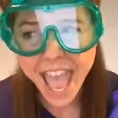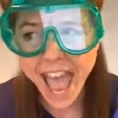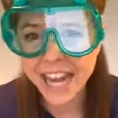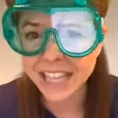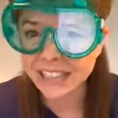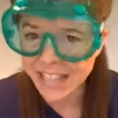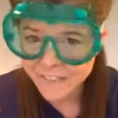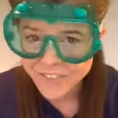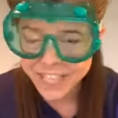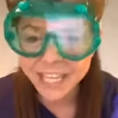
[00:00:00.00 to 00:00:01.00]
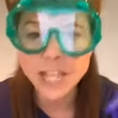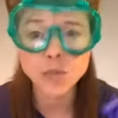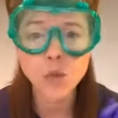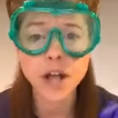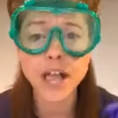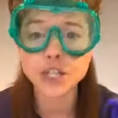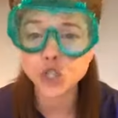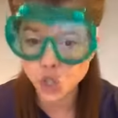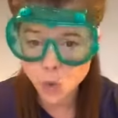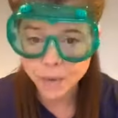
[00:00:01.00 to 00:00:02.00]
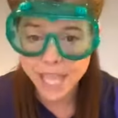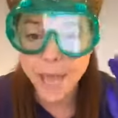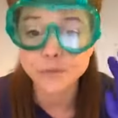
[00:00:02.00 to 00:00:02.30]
at 11 as well as 2 p.m.